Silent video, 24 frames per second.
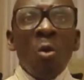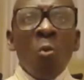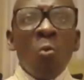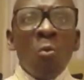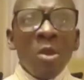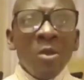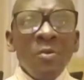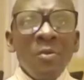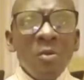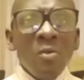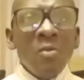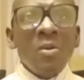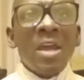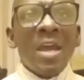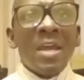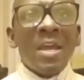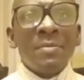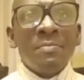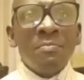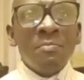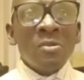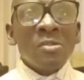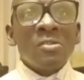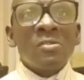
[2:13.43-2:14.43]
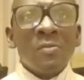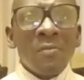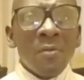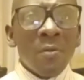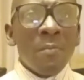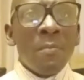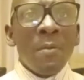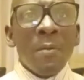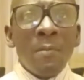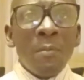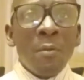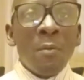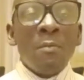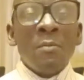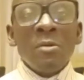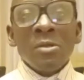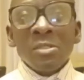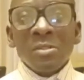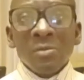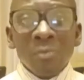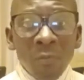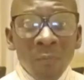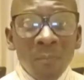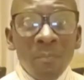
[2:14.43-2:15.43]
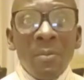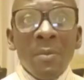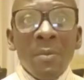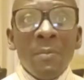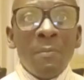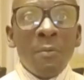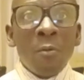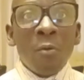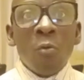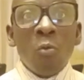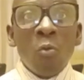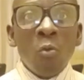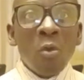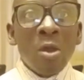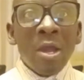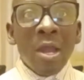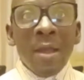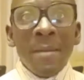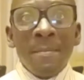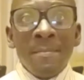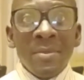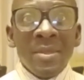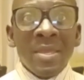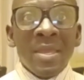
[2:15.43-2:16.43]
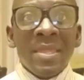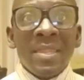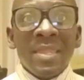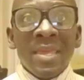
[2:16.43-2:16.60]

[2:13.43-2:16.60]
when we look at most of the people who come here,